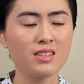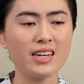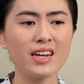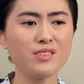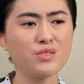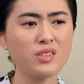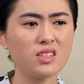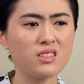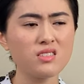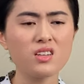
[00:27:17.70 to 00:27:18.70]
I never
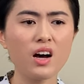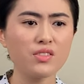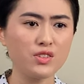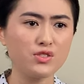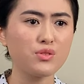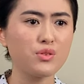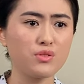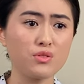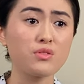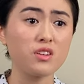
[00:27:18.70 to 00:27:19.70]
really sought the
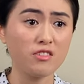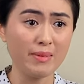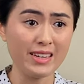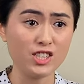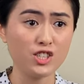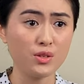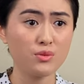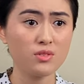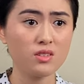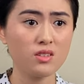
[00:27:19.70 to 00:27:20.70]
truth to resolve my
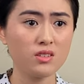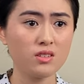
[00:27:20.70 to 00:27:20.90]
issues.